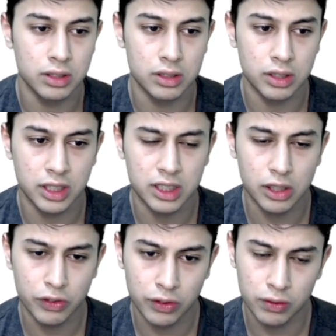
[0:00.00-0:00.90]
there's
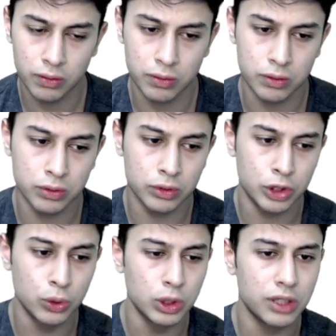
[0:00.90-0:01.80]
a
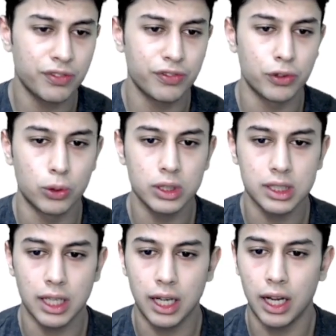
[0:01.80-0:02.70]
huge force
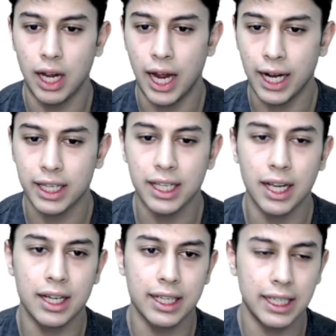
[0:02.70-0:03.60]
acting
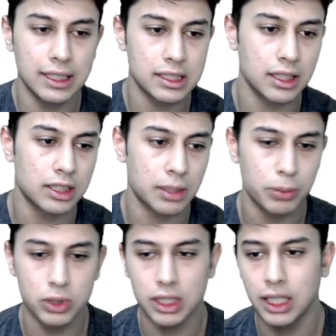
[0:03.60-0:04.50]
against it.
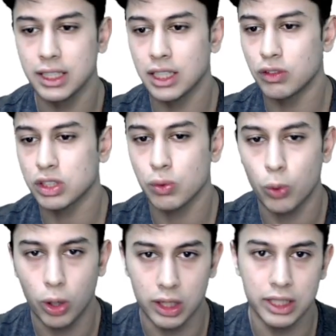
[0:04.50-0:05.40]
Supposedly there was a
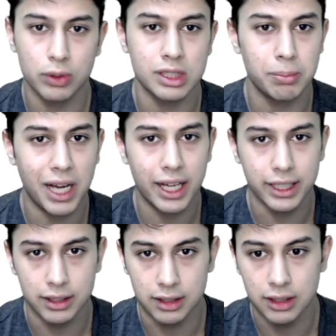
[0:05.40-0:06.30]
wall, there was a
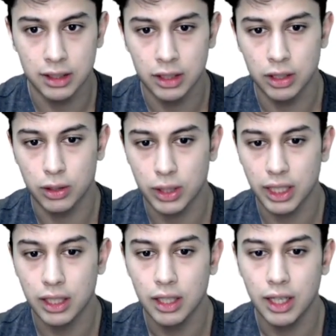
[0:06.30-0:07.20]
barrier,
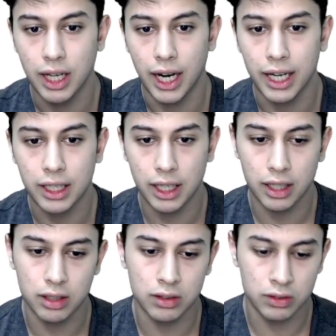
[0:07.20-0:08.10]
okay, and
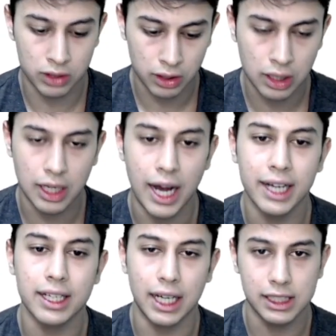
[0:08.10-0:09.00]
the car
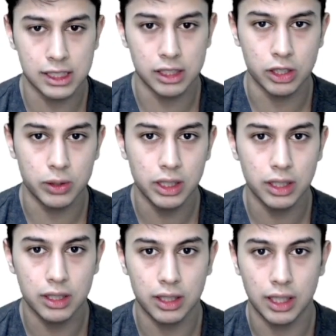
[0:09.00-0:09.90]
crashes into it
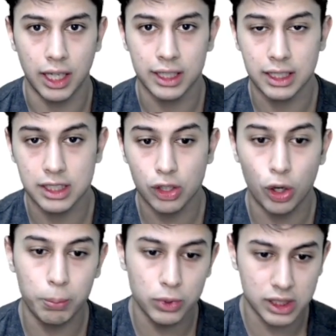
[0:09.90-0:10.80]
and there's an
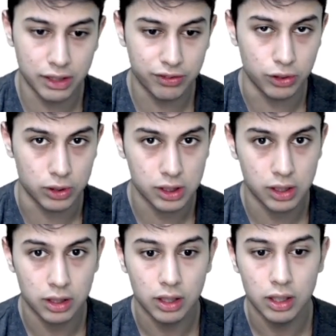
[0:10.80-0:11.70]
opposing force.
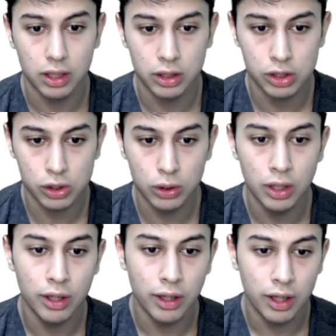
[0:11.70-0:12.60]
So
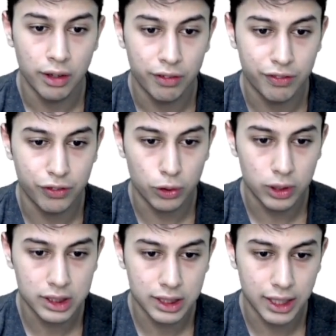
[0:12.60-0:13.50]

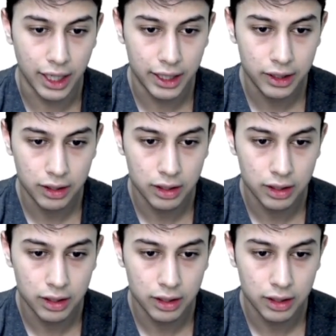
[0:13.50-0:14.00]
force can